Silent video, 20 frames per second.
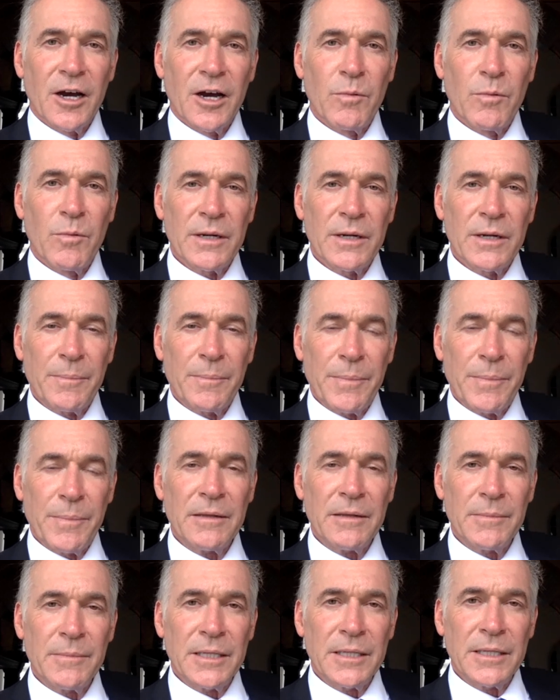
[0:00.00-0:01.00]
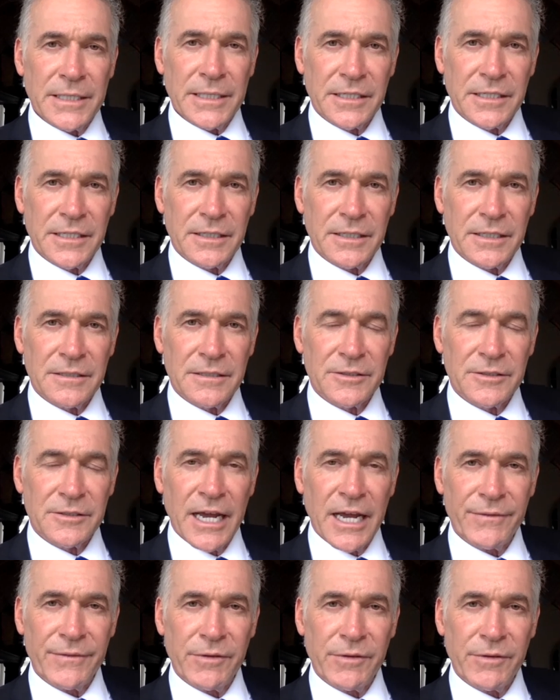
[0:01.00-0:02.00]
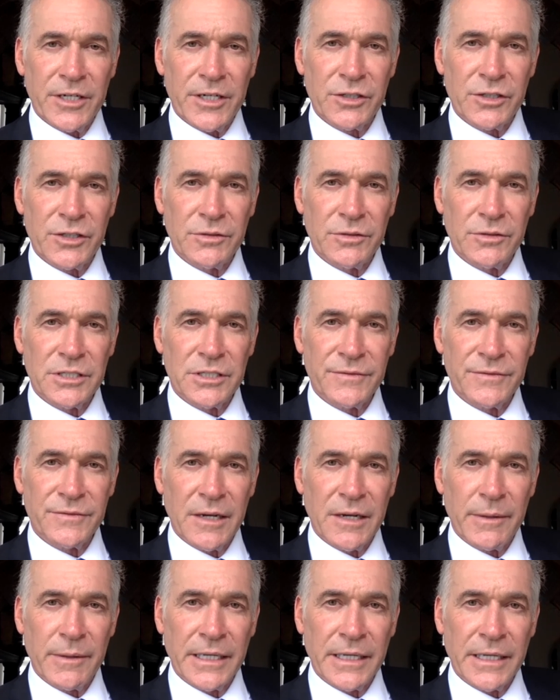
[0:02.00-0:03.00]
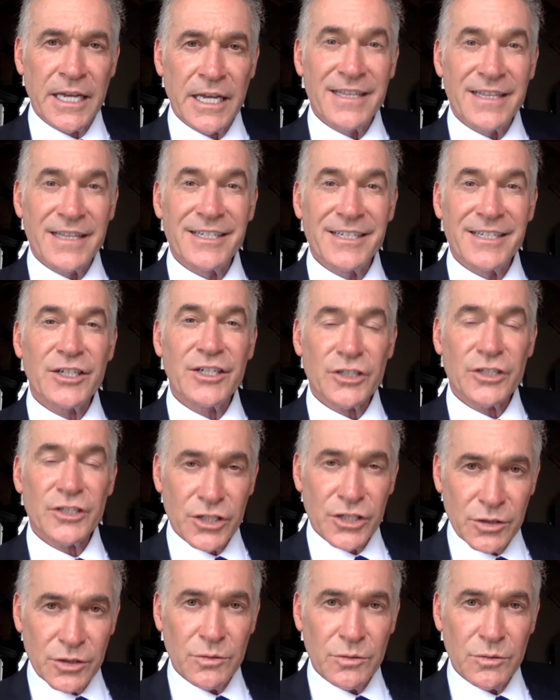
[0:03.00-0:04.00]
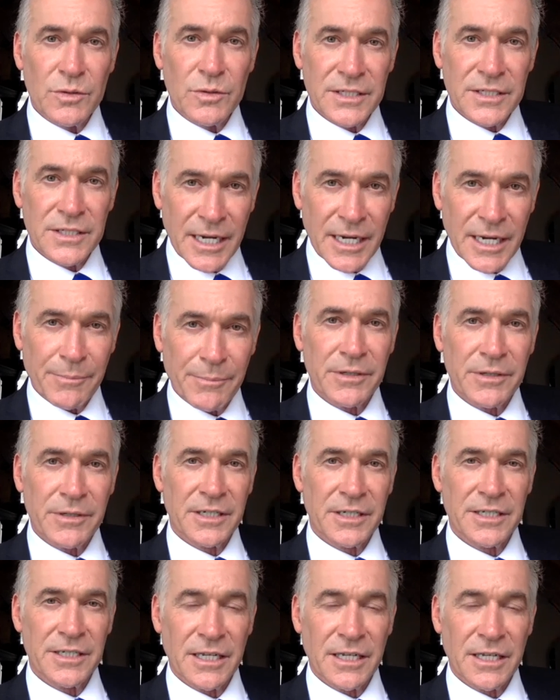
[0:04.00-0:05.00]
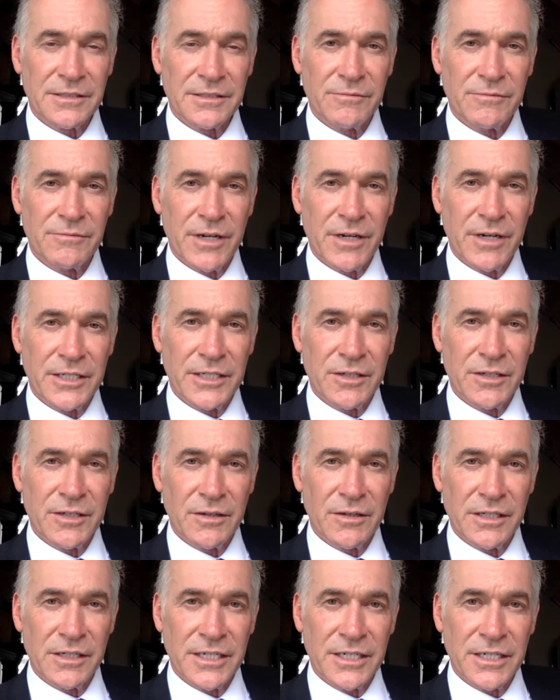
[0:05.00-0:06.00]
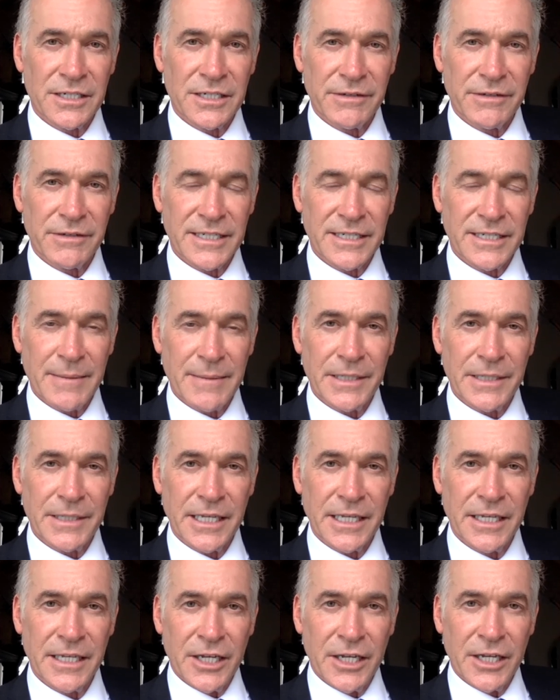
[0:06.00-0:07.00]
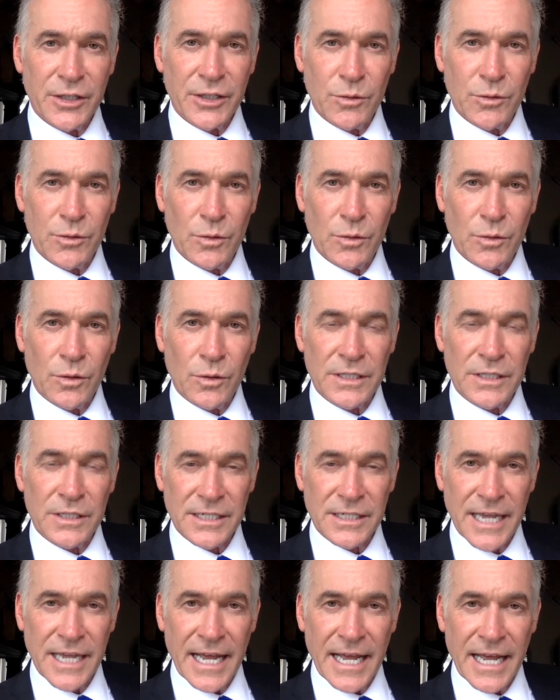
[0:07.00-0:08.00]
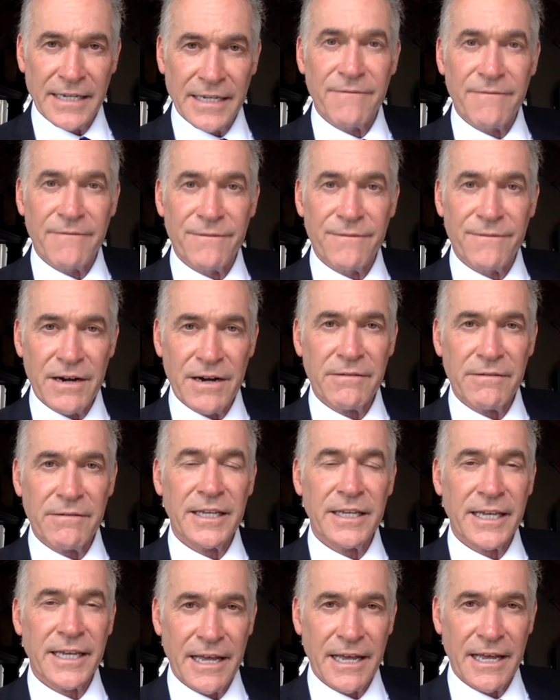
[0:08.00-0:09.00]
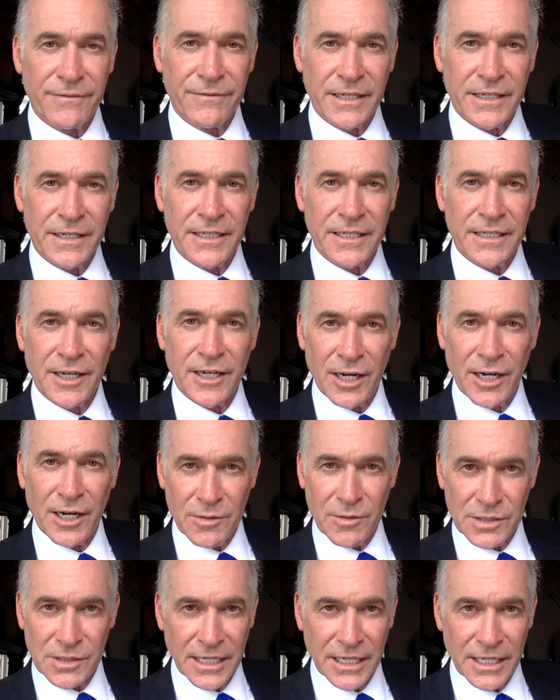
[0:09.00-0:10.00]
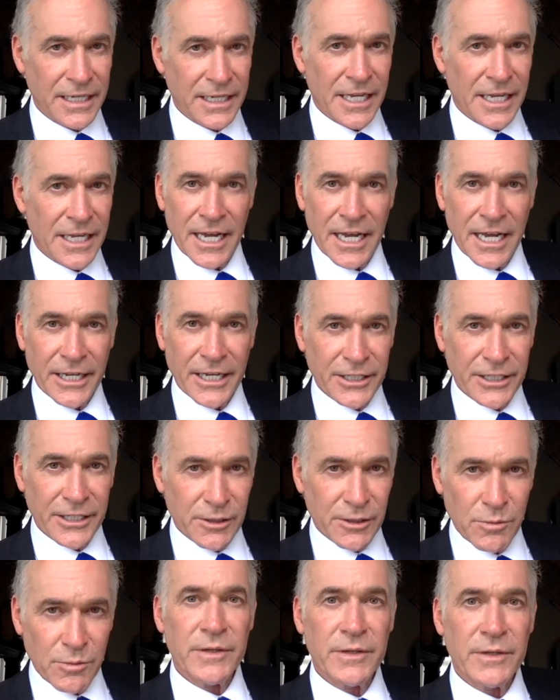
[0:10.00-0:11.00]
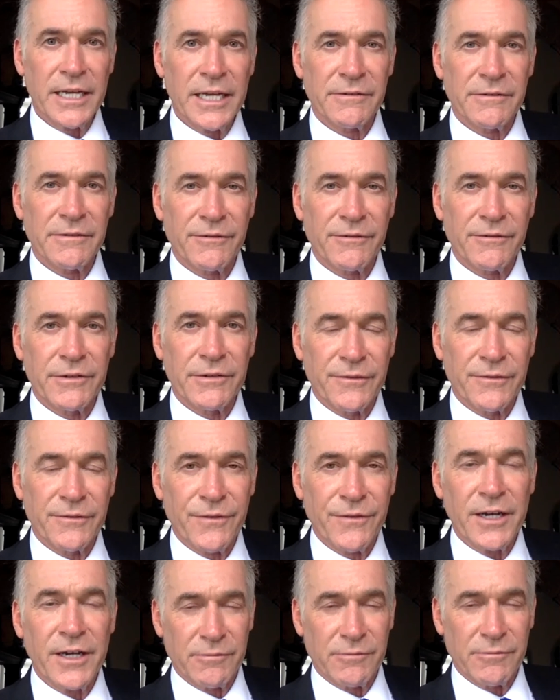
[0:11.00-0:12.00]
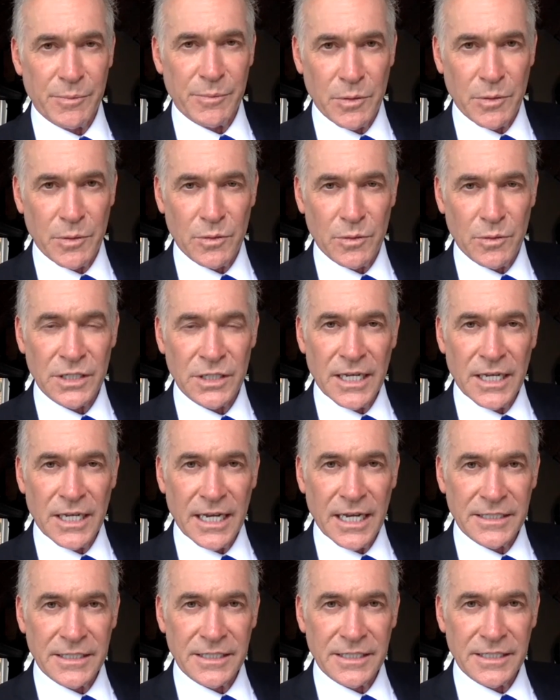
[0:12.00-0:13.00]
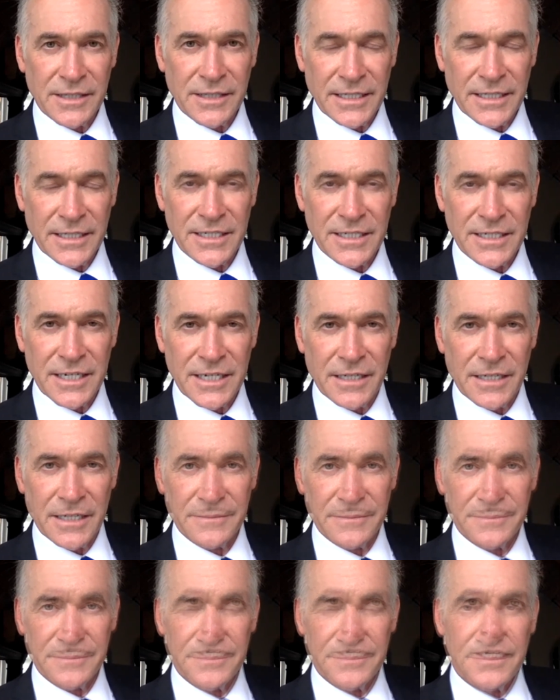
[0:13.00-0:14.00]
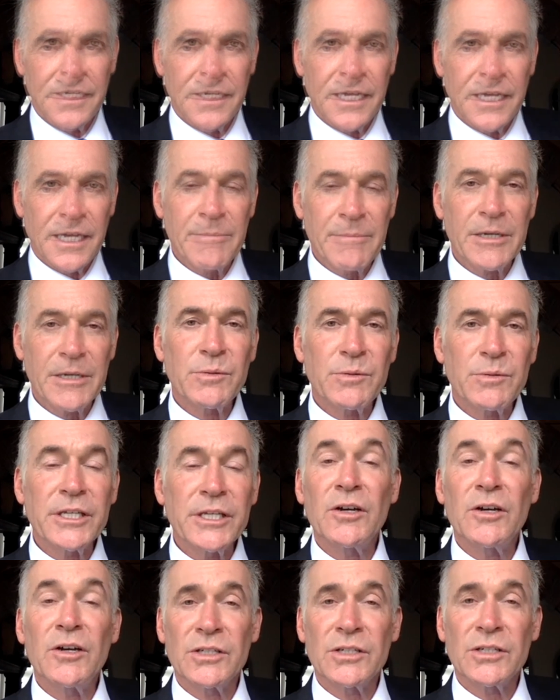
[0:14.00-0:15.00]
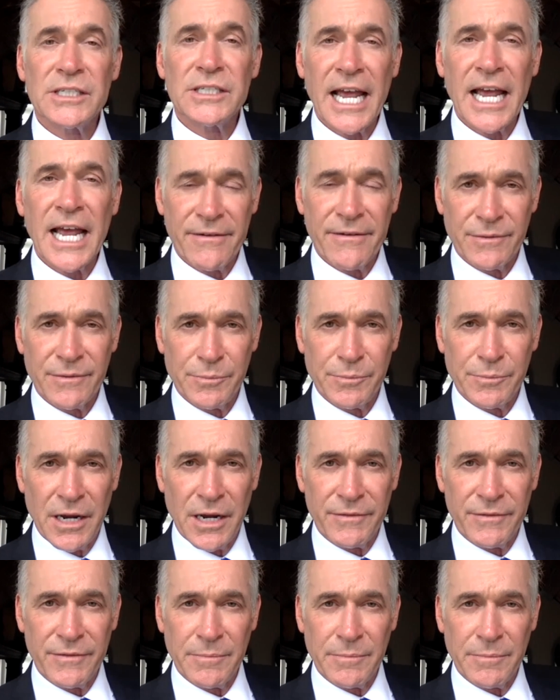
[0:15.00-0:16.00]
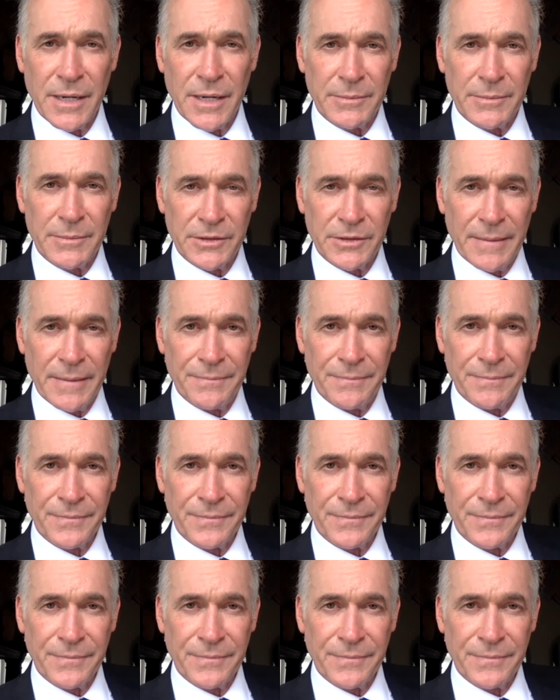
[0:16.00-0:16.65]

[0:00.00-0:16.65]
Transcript: Well, at Pall Mall Medical, you have the reassurance of knowing that 2 separate consultant radiologists are examining your scan very carefully and closely, and you won't get the final report until that is done. How much would it cost to have a private mammogram?